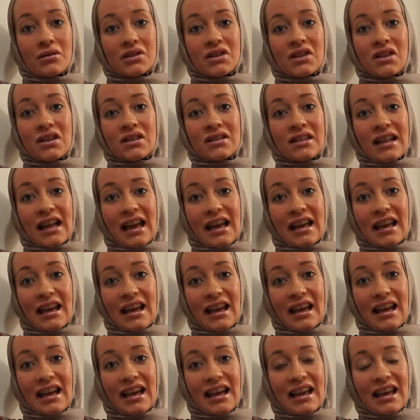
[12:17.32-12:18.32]
just like,
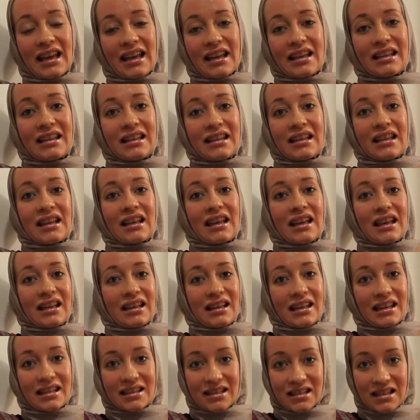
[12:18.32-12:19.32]

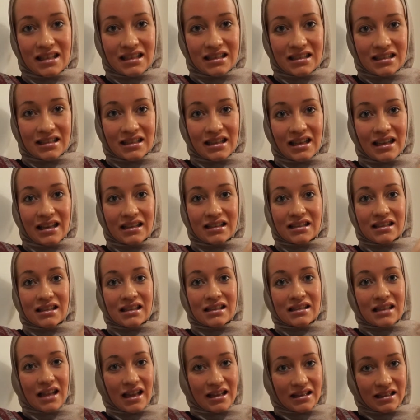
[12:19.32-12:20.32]

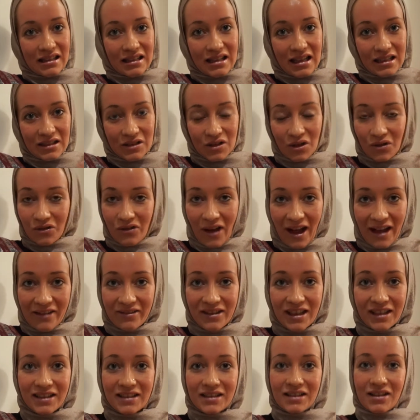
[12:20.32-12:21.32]
did I survive
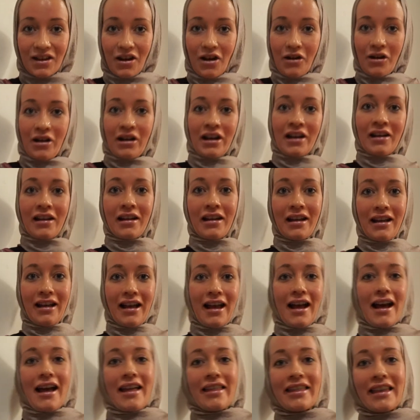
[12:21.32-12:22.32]
this, you know?
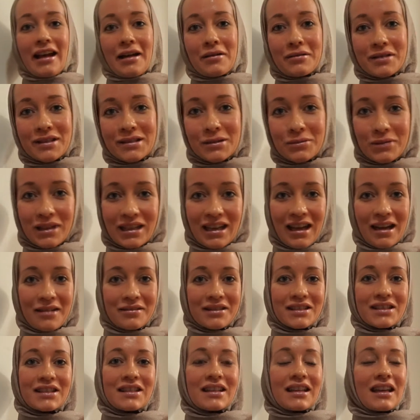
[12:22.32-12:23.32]
That was what I
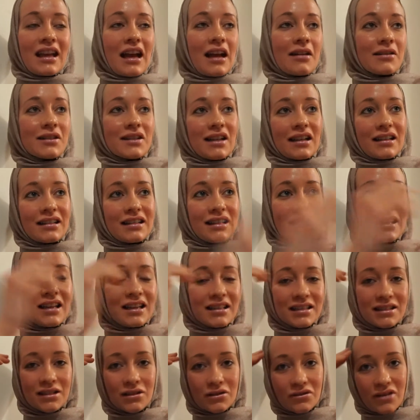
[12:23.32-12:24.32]
was thinking. I was like, did I
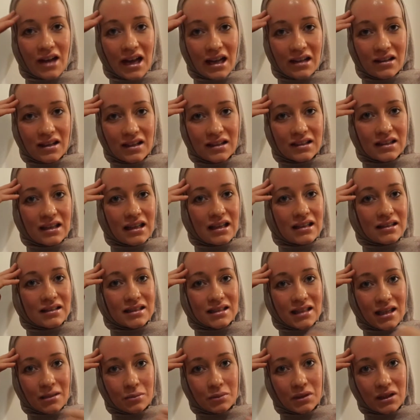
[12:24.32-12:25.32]
survive this? He
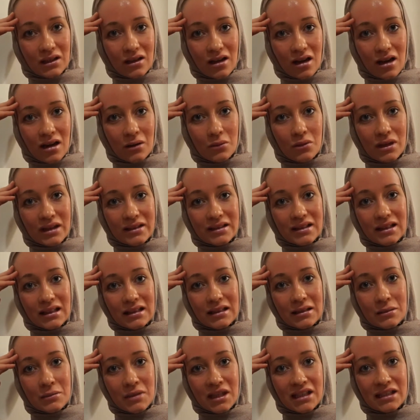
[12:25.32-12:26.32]
stopped the car 1
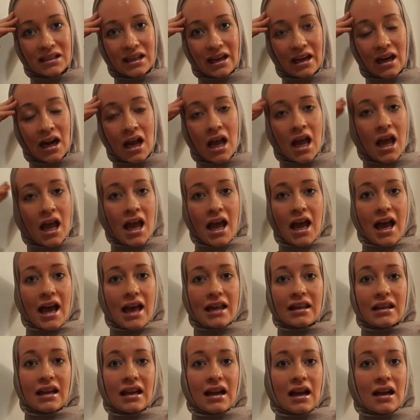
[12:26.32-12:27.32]
centimeter.
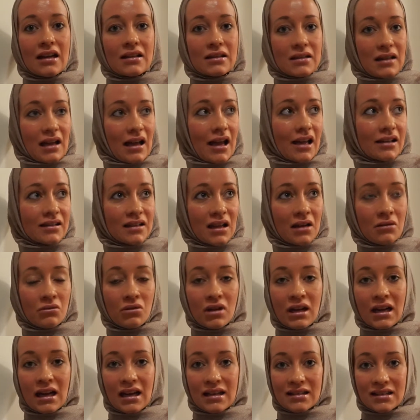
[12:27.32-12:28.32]
And then as I
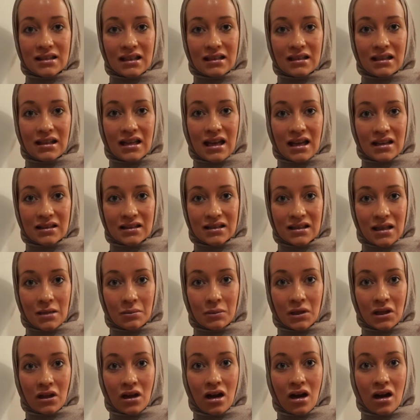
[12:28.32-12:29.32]
realized that he had stopped
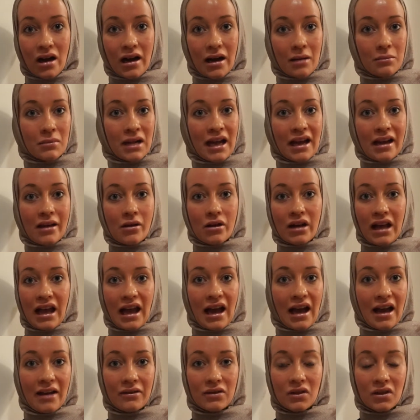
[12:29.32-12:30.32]
the car, I'm like, okay, I
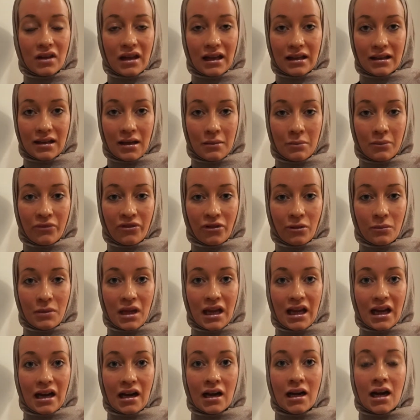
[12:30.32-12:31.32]
have to get up from
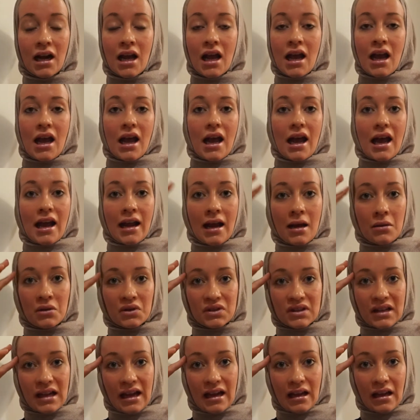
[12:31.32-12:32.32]
here. And I
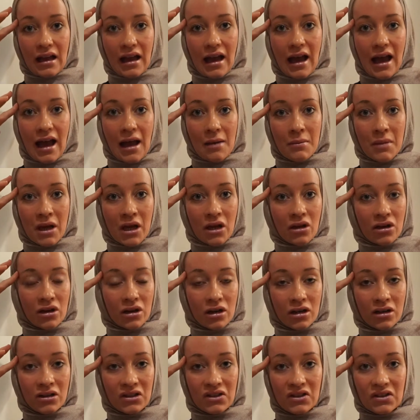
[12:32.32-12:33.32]
was like, am I
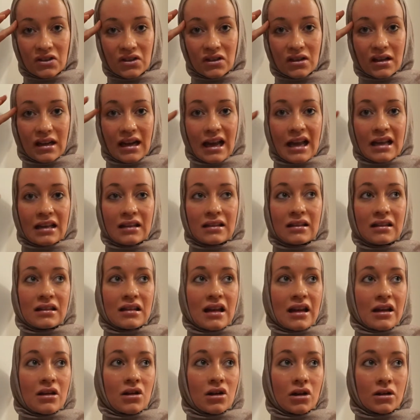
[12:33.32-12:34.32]
hurt? Like, did
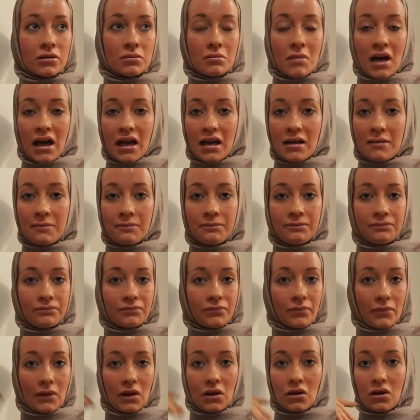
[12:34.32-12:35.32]
I hurt my,
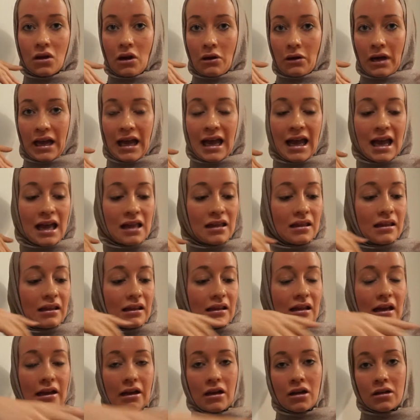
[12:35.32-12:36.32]
you know, head? Did
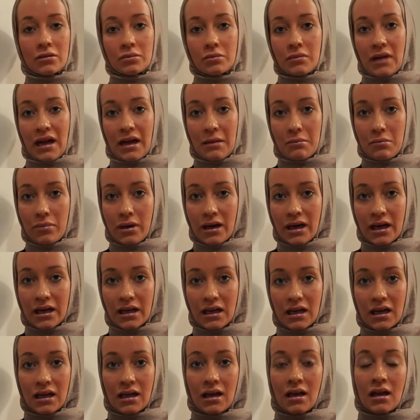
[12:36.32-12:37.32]
I hurt my
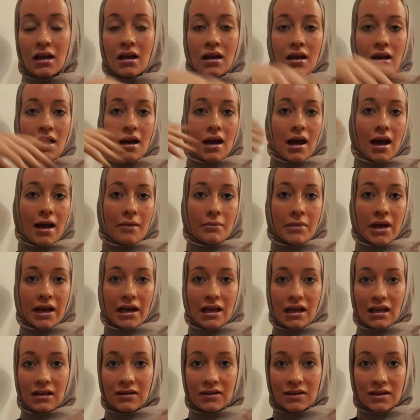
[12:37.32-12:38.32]
body? Am I
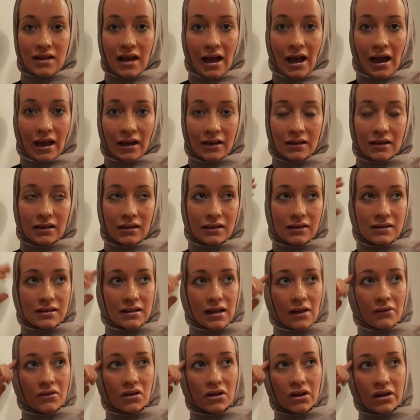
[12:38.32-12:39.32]
intact? Is
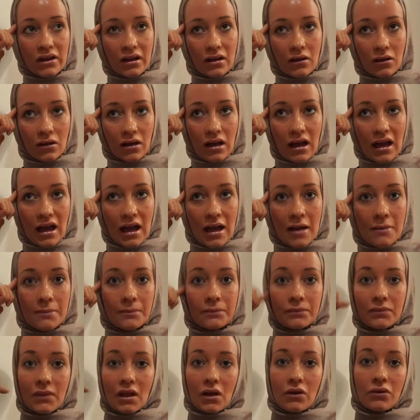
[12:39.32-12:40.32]
everything okay?
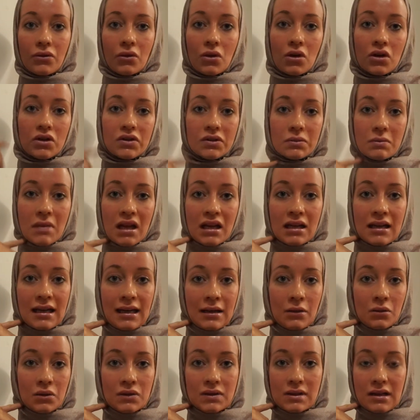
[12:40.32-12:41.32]
Of course, my
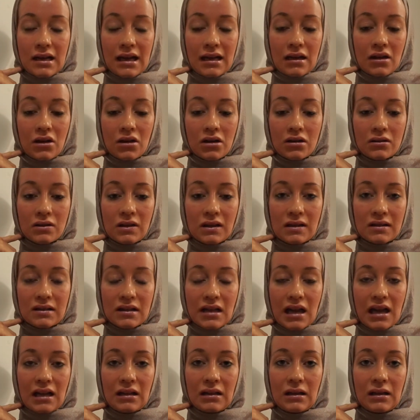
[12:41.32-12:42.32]
neck was like hurting
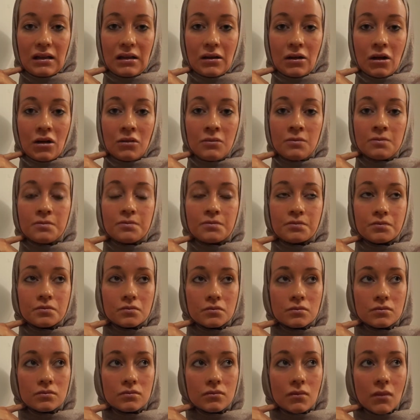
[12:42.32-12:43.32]
slightly, you know?
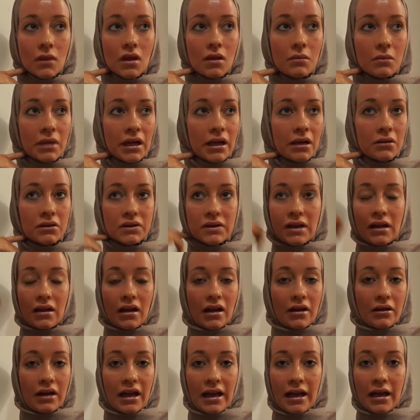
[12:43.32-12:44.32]
But I was like,
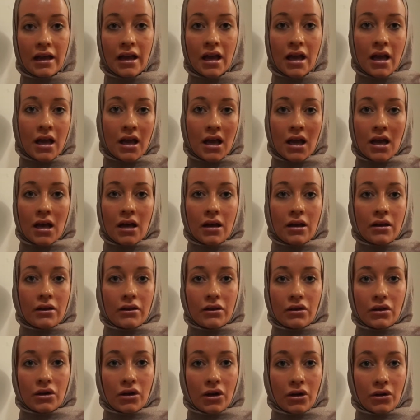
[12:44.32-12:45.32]
okay,
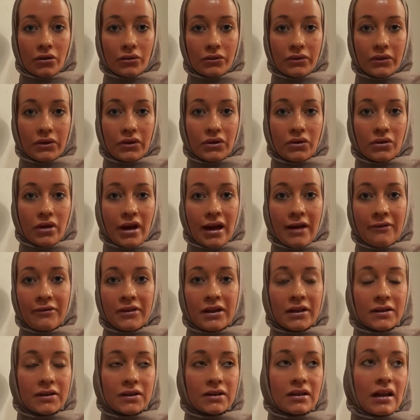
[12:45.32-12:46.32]
you know, you have
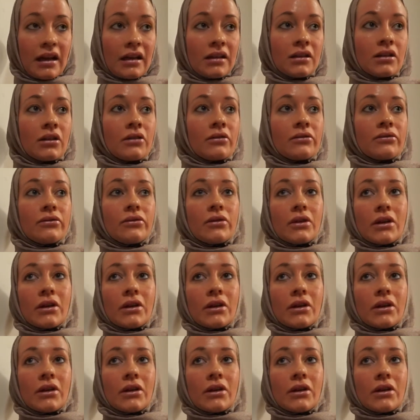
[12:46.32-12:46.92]
this kind of,